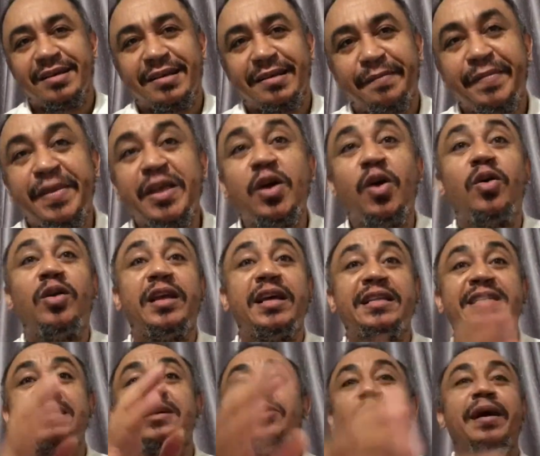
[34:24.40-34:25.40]
The only
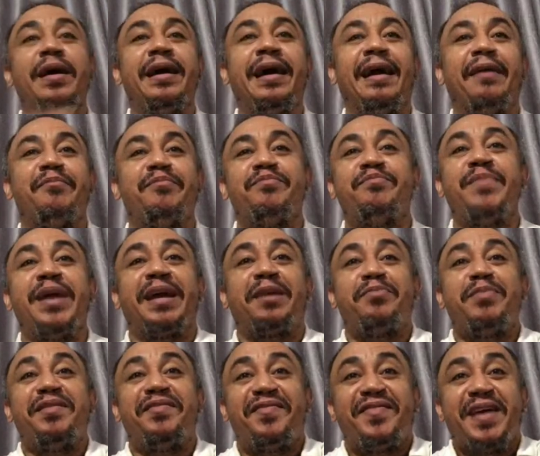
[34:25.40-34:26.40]
thing we make
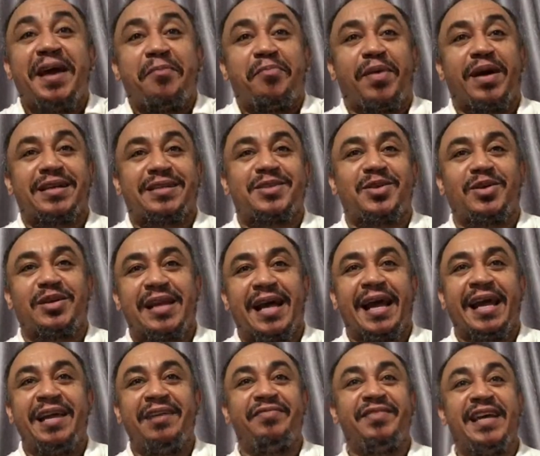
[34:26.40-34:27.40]
me fear pastor
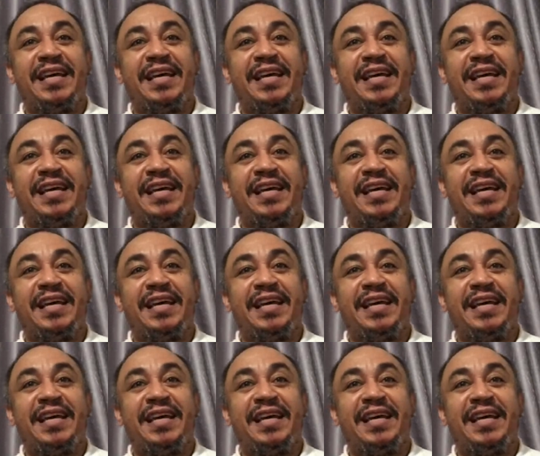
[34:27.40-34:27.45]
now if